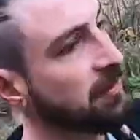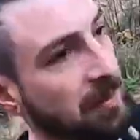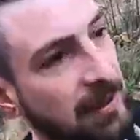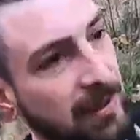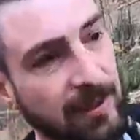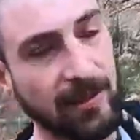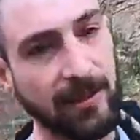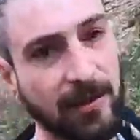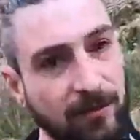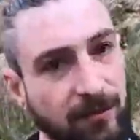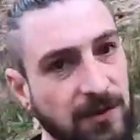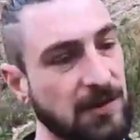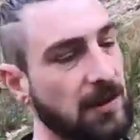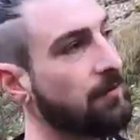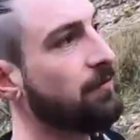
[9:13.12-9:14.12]
have been cleared
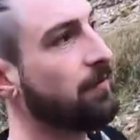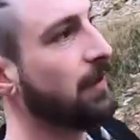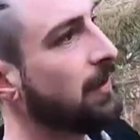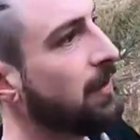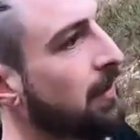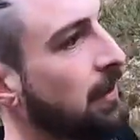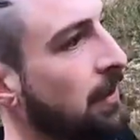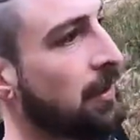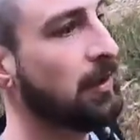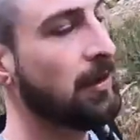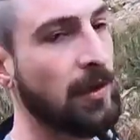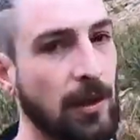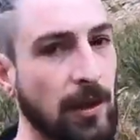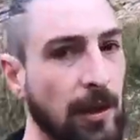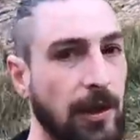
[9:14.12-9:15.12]
for something
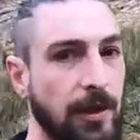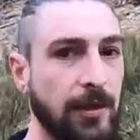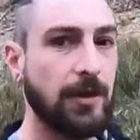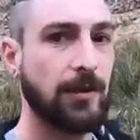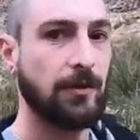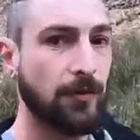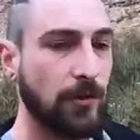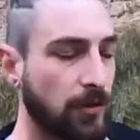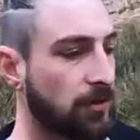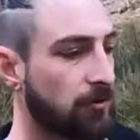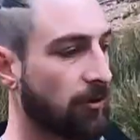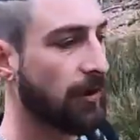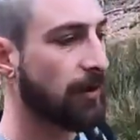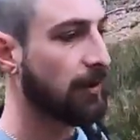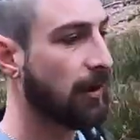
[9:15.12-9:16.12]
and then you've got the
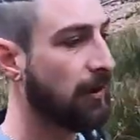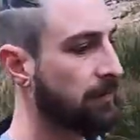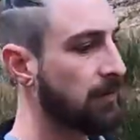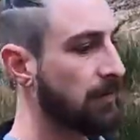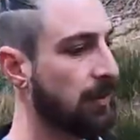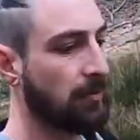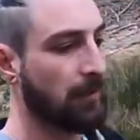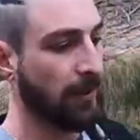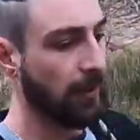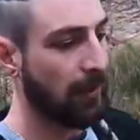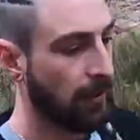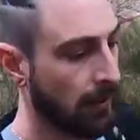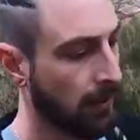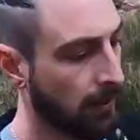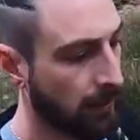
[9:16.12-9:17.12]
drain covers up
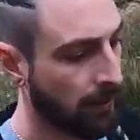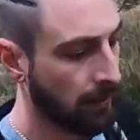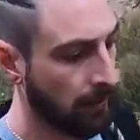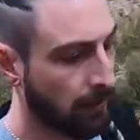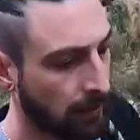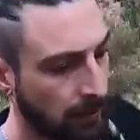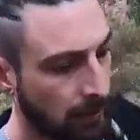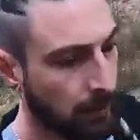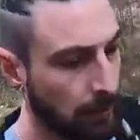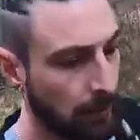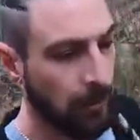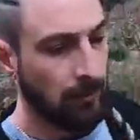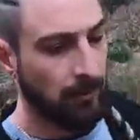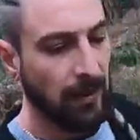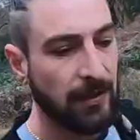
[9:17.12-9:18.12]
there
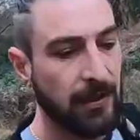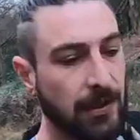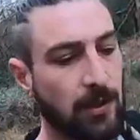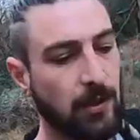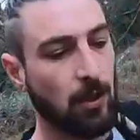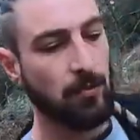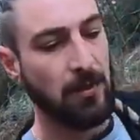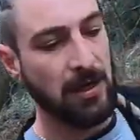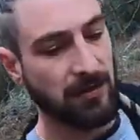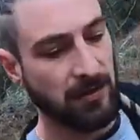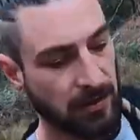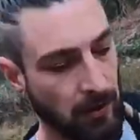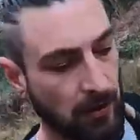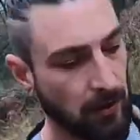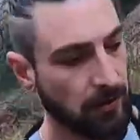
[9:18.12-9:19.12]
bang in the
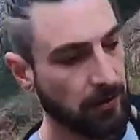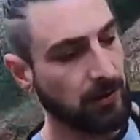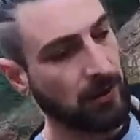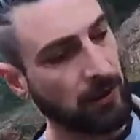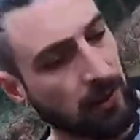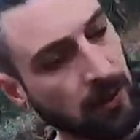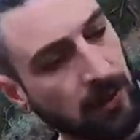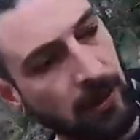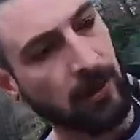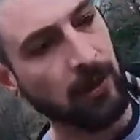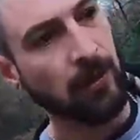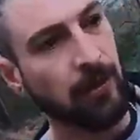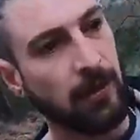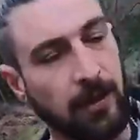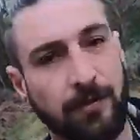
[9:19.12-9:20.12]
comments guys
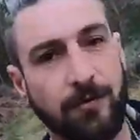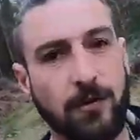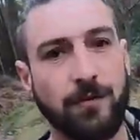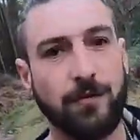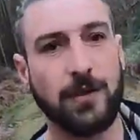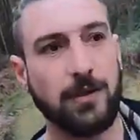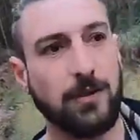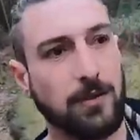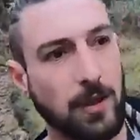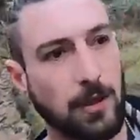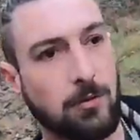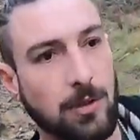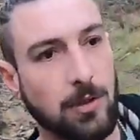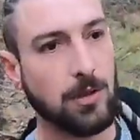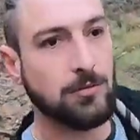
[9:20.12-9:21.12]
if you think you
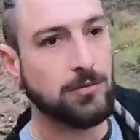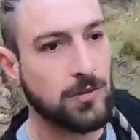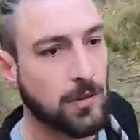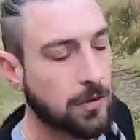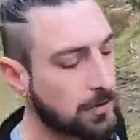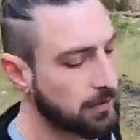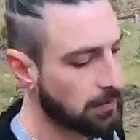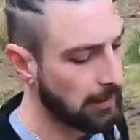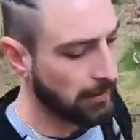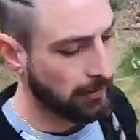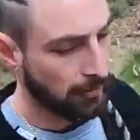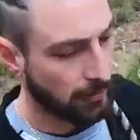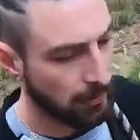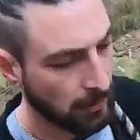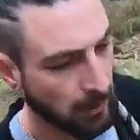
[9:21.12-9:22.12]
know what those signs
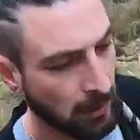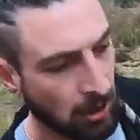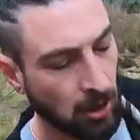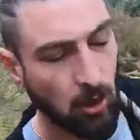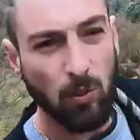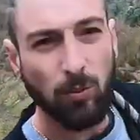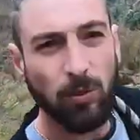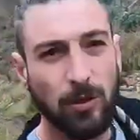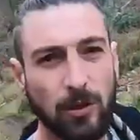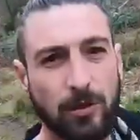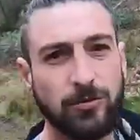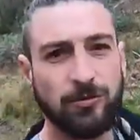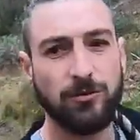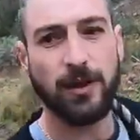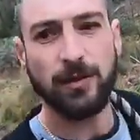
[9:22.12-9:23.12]
meant or what
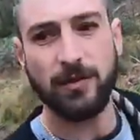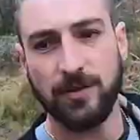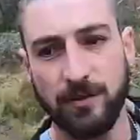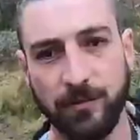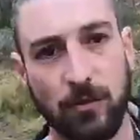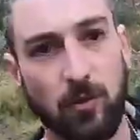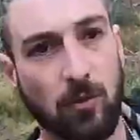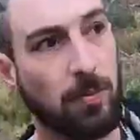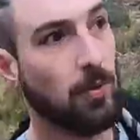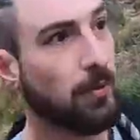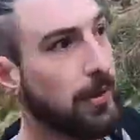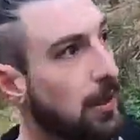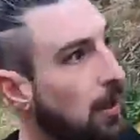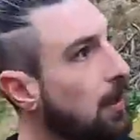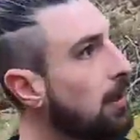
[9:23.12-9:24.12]
those drains are for
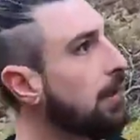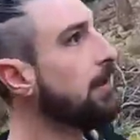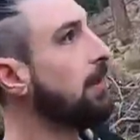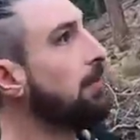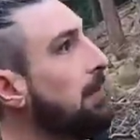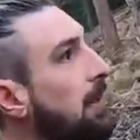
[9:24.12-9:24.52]
but we are in